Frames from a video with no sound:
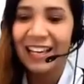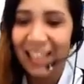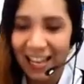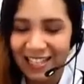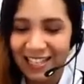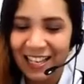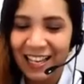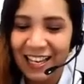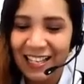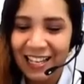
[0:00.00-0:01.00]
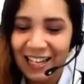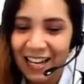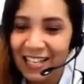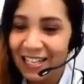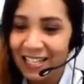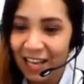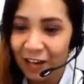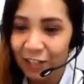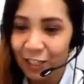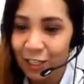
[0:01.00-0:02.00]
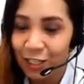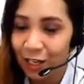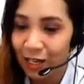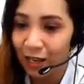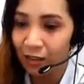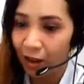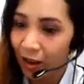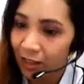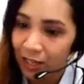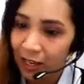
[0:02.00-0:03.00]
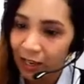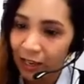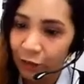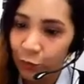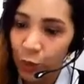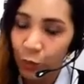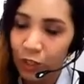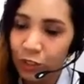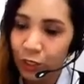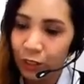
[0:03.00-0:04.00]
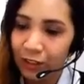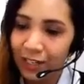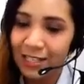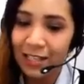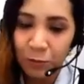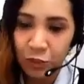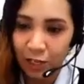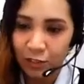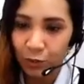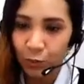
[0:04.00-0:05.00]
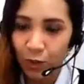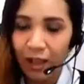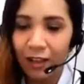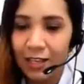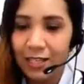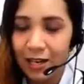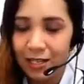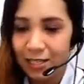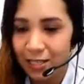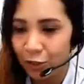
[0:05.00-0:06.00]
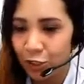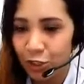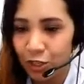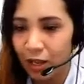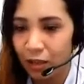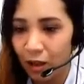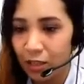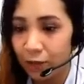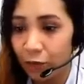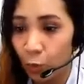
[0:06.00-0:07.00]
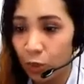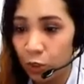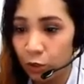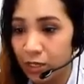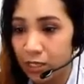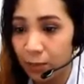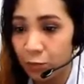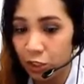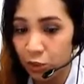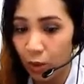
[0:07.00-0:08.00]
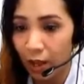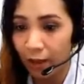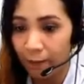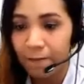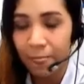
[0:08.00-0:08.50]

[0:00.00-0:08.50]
Yes. Is it necessary to study a lot if we want to learn a subject well? Is it necessary to study a lot if we want to learn a subject well?